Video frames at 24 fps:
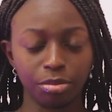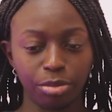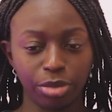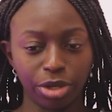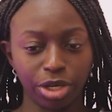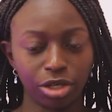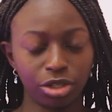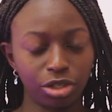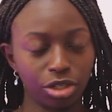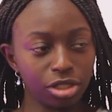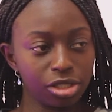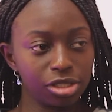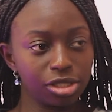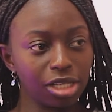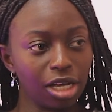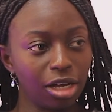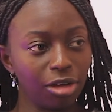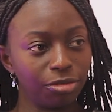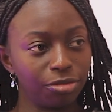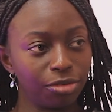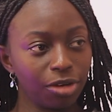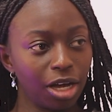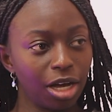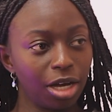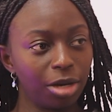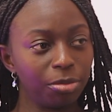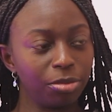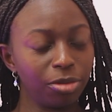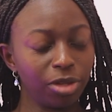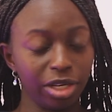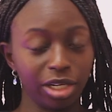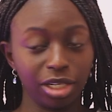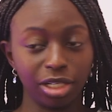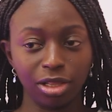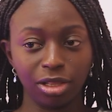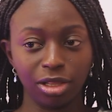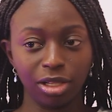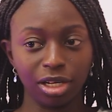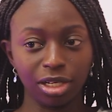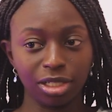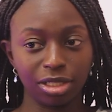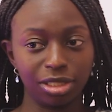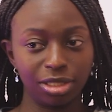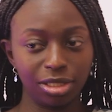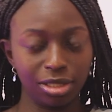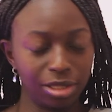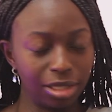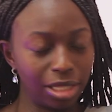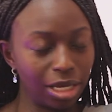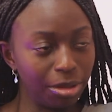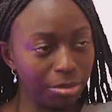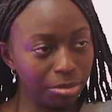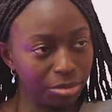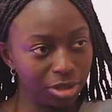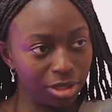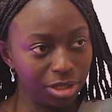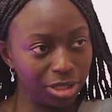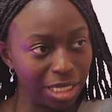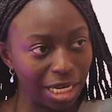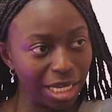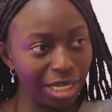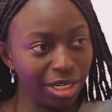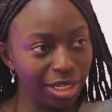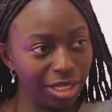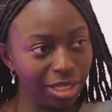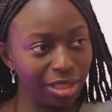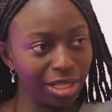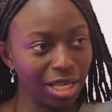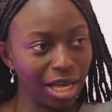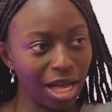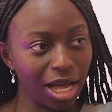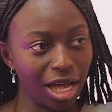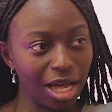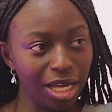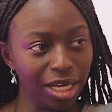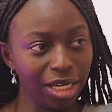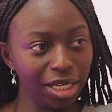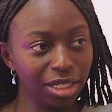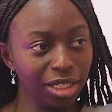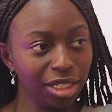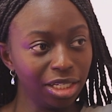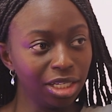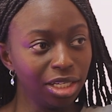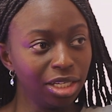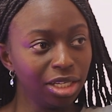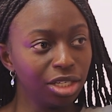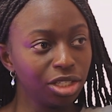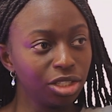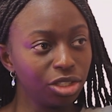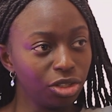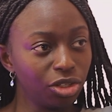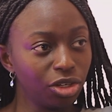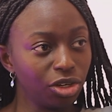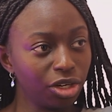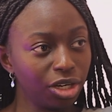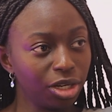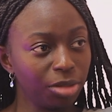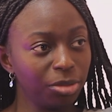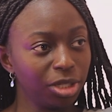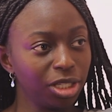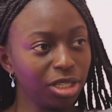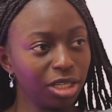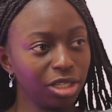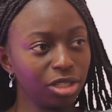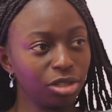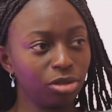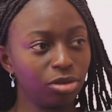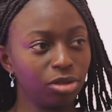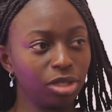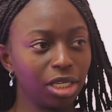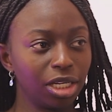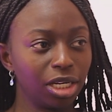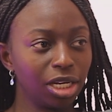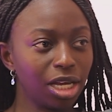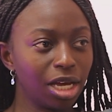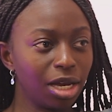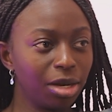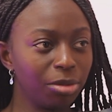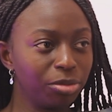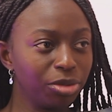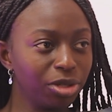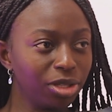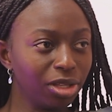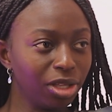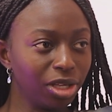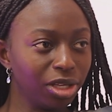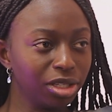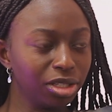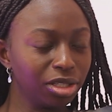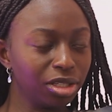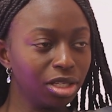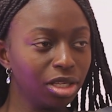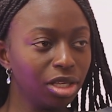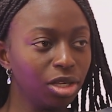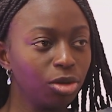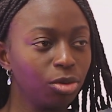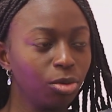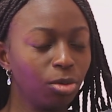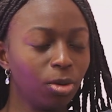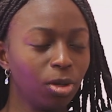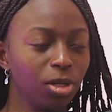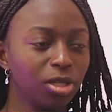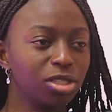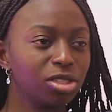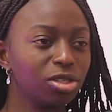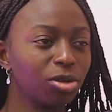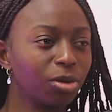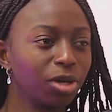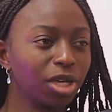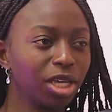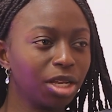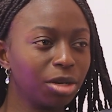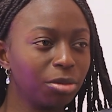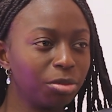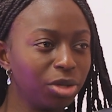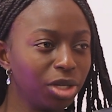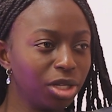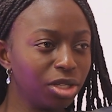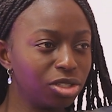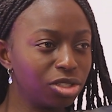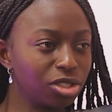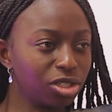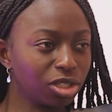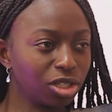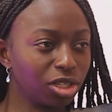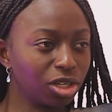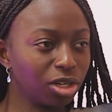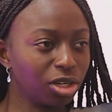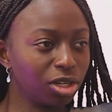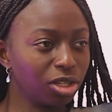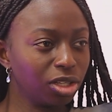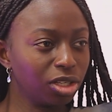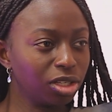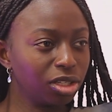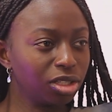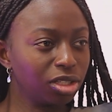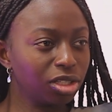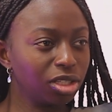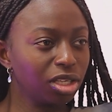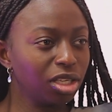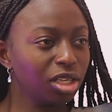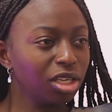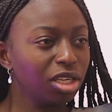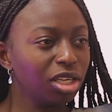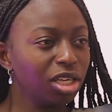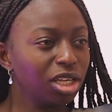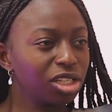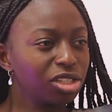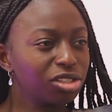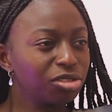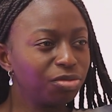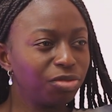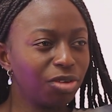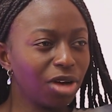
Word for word: pick yourself up, like, look them dead in the eye. Mm-hmm. You know what I mean? Like, you cannot be like, well, it's okay to be insecure. Like, it's